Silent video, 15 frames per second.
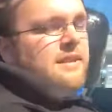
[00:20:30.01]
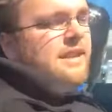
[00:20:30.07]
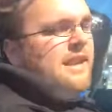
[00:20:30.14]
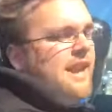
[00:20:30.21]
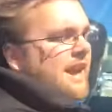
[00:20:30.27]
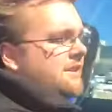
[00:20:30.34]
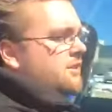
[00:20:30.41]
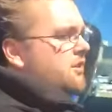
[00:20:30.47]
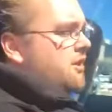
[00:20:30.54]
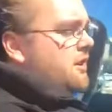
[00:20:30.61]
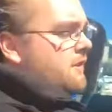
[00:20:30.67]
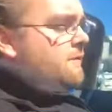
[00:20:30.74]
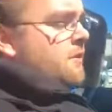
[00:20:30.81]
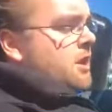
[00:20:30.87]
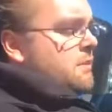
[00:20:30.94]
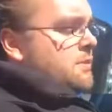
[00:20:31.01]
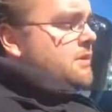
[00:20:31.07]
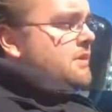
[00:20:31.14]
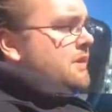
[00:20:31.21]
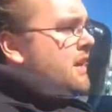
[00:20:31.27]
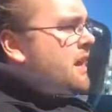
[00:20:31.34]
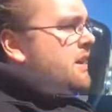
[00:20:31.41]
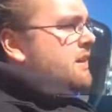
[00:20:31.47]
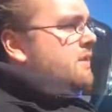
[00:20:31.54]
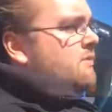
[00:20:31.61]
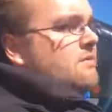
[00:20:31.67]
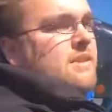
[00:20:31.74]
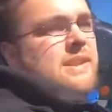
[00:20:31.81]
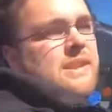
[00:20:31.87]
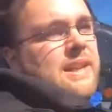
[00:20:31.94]
Yeah, so the convertible does
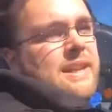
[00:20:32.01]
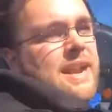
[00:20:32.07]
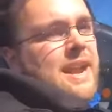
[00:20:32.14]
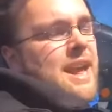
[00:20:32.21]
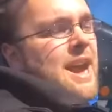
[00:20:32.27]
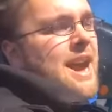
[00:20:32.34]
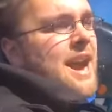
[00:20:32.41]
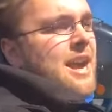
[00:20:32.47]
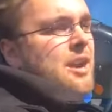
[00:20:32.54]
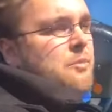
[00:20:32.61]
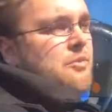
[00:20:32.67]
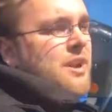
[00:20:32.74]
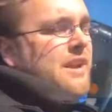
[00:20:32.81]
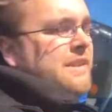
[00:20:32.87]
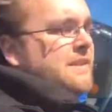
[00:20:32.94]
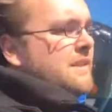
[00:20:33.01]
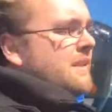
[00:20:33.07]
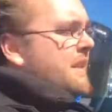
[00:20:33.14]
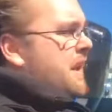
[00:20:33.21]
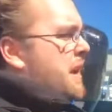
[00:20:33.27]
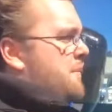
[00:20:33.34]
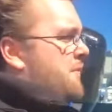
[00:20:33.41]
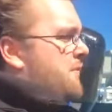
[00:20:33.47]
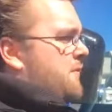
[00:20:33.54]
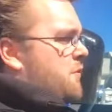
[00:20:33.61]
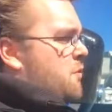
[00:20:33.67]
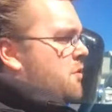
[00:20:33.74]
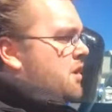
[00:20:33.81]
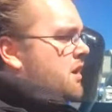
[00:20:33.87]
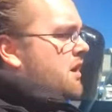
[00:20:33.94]
sit at a higher price than the
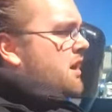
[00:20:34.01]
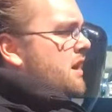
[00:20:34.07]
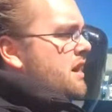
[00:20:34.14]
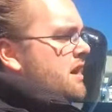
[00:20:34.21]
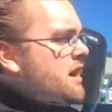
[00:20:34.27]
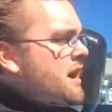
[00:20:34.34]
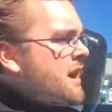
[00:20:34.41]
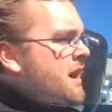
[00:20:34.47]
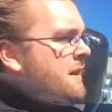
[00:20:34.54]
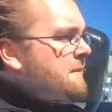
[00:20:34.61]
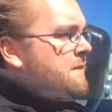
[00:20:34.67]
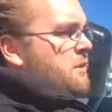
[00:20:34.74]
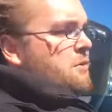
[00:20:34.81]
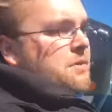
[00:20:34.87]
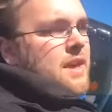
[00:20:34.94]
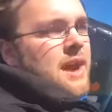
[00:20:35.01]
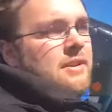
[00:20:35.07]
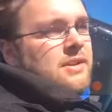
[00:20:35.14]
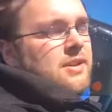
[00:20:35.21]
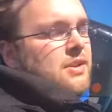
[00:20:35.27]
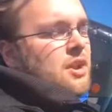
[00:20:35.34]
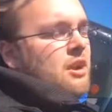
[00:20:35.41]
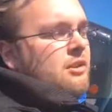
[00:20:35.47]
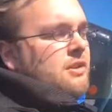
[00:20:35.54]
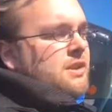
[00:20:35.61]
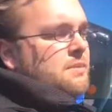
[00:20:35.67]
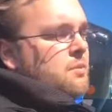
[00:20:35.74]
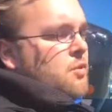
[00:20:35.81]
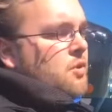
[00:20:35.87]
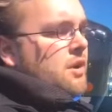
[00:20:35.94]
M4, a few
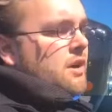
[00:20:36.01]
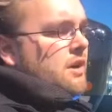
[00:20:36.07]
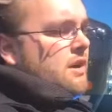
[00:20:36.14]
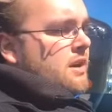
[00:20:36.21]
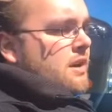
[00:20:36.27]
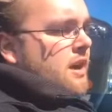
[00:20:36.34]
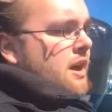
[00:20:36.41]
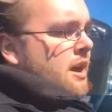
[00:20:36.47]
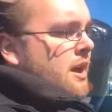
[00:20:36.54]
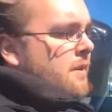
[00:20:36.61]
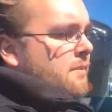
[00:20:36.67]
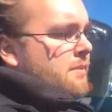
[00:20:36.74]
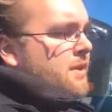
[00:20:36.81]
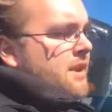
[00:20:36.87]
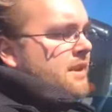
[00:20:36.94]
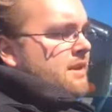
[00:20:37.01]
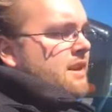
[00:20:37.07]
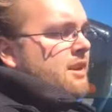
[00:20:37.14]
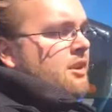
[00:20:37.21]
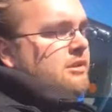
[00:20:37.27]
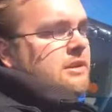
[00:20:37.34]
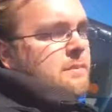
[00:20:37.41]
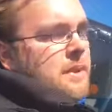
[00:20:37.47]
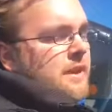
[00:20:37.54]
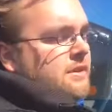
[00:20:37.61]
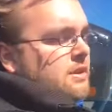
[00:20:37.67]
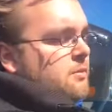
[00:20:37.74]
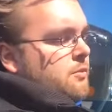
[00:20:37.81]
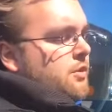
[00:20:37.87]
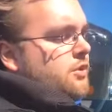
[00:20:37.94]
$1,000s more. But it all
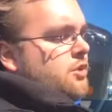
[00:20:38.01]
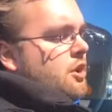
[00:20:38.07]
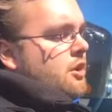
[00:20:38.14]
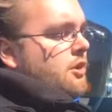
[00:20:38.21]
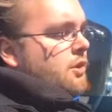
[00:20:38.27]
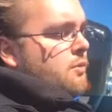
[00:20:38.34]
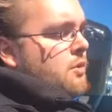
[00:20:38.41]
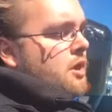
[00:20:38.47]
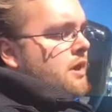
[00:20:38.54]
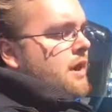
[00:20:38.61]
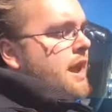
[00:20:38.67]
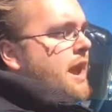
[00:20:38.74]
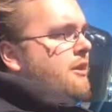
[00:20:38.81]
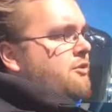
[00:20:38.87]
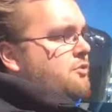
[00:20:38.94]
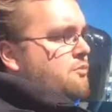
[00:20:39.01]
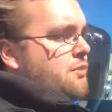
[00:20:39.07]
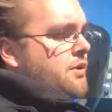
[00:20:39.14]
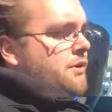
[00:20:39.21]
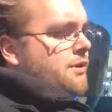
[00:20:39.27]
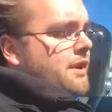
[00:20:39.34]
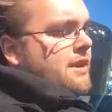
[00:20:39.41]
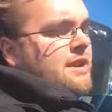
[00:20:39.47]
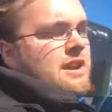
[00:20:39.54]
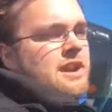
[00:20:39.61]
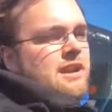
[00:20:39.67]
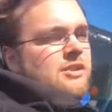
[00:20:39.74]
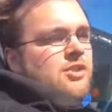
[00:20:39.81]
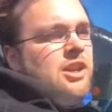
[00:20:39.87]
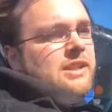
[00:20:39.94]
depends on which car you want and how you build it.
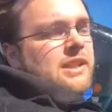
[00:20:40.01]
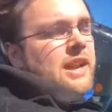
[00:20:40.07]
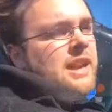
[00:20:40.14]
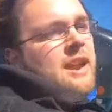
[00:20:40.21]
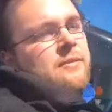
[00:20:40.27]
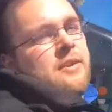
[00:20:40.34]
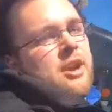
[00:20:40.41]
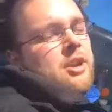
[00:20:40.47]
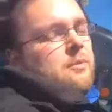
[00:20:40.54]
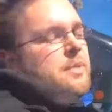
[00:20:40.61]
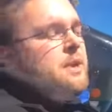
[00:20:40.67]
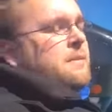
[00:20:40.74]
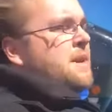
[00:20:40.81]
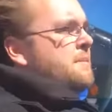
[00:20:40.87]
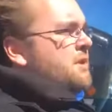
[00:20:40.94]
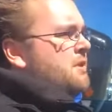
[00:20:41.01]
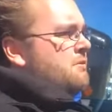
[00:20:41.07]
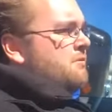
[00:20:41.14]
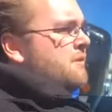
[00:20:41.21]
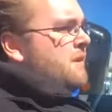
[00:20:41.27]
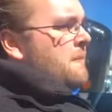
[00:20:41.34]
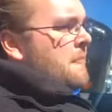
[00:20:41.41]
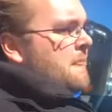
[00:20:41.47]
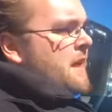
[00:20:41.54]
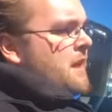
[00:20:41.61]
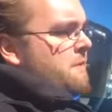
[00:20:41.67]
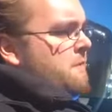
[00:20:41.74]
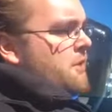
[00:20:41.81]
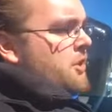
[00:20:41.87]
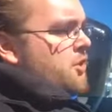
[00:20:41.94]
Just like every other BMW,
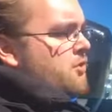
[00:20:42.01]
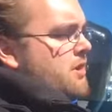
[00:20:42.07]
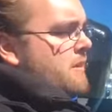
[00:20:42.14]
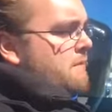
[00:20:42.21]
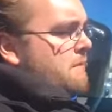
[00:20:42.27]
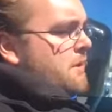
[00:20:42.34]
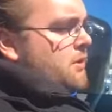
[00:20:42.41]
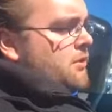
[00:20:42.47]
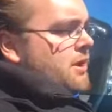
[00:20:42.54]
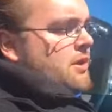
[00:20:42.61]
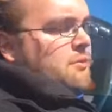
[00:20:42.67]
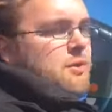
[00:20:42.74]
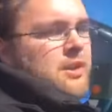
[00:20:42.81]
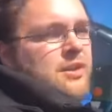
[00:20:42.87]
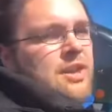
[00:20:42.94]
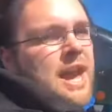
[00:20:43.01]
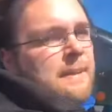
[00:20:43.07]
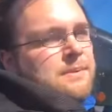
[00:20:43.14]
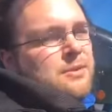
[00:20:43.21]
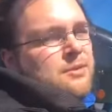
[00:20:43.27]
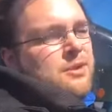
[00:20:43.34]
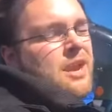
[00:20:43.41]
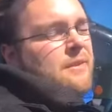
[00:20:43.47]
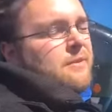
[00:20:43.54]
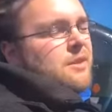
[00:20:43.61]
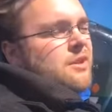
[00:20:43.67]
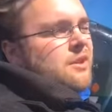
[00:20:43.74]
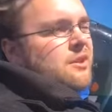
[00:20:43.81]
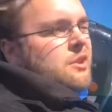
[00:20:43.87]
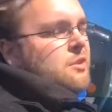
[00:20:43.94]
thankfully you can build it with absolutely
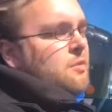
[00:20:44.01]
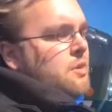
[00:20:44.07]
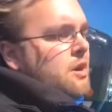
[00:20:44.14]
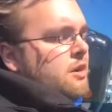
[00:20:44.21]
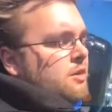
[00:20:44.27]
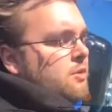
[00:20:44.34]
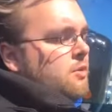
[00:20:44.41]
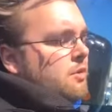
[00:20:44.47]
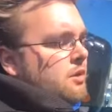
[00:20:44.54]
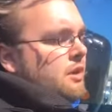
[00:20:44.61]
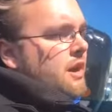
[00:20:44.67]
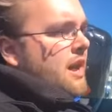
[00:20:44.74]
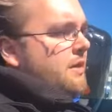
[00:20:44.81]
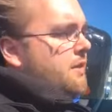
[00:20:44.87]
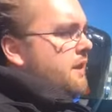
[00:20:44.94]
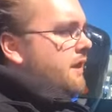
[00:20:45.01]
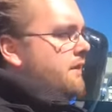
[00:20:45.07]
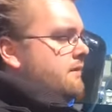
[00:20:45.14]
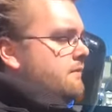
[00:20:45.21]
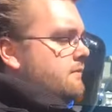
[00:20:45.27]
everything that you want or nothing.